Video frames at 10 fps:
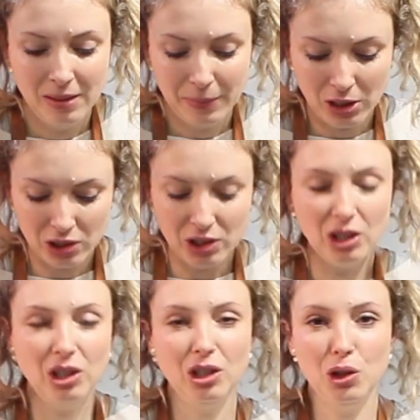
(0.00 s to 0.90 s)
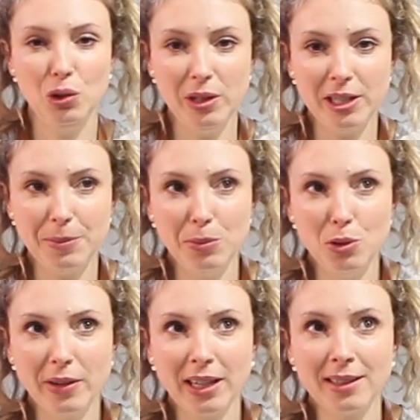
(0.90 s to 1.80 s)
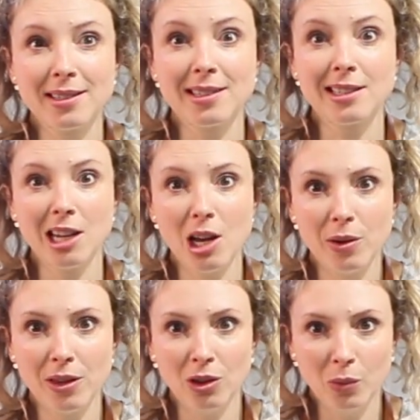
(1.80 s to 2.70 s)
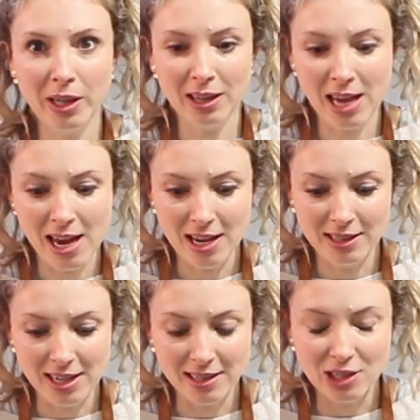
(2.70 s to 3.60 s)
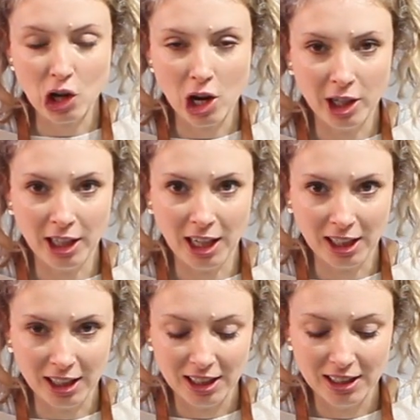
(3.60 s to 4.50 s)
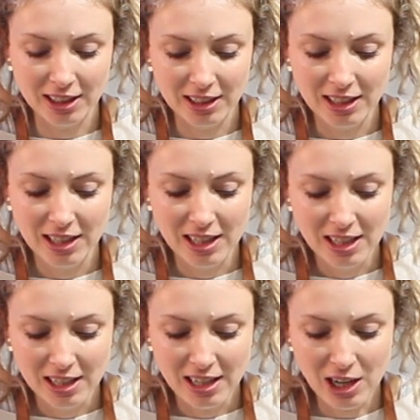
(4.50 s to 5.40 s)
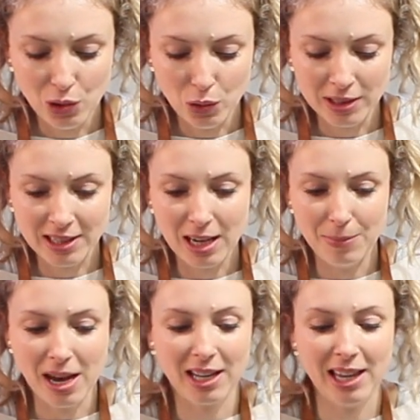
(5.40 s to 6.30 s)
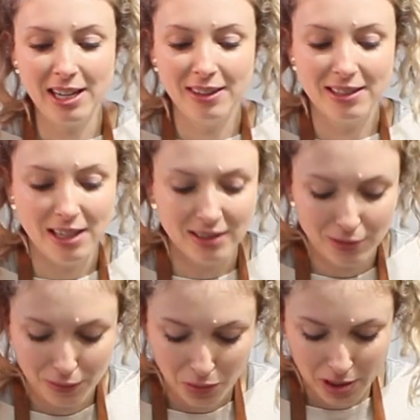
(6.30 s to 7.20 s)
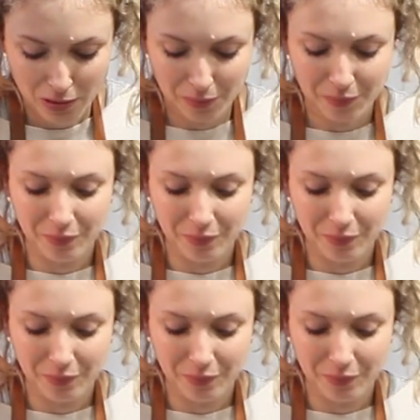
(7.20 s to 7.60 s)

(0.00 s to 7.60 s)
because you need to be moving slower than the wheel head is turning in order to keep that clay in the center of the wheel.